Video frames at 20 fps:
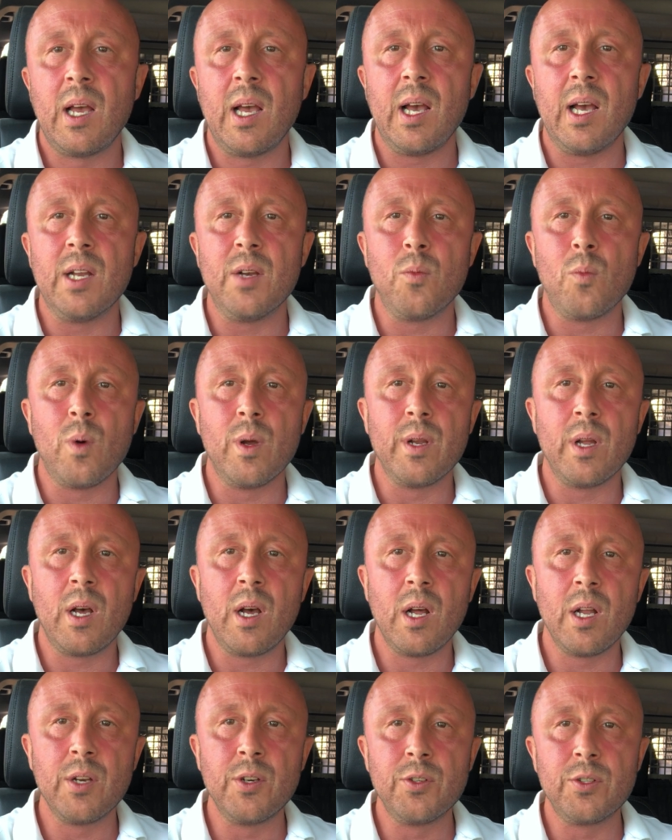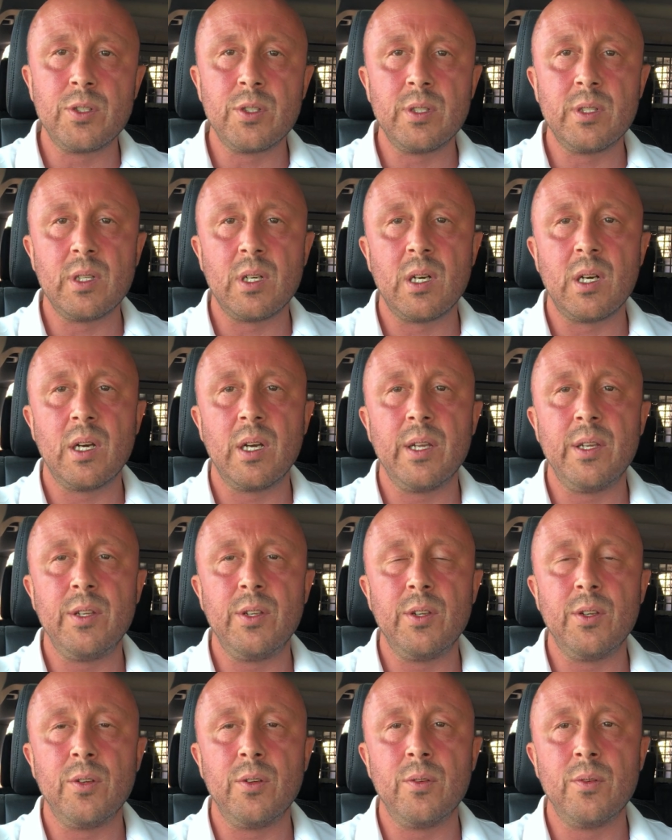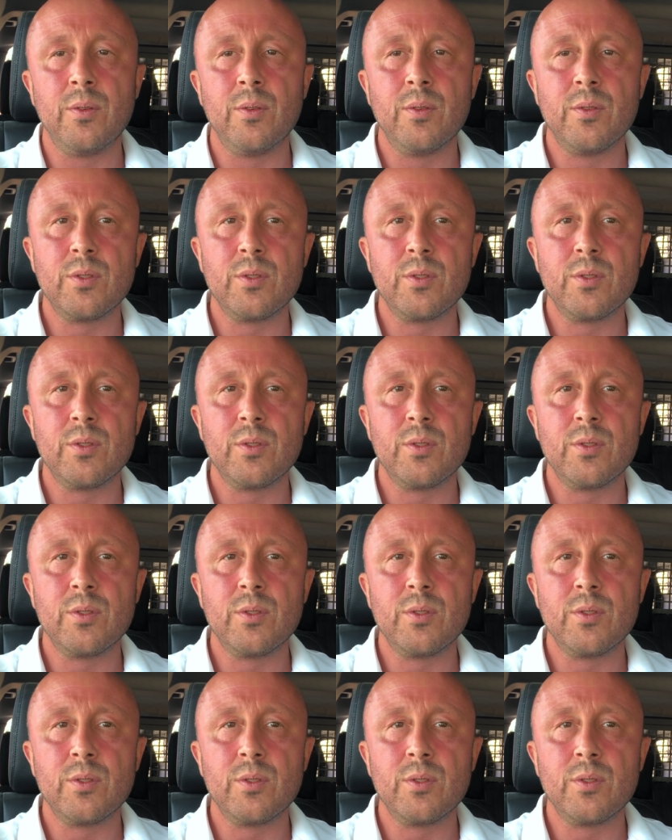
and 100 IU,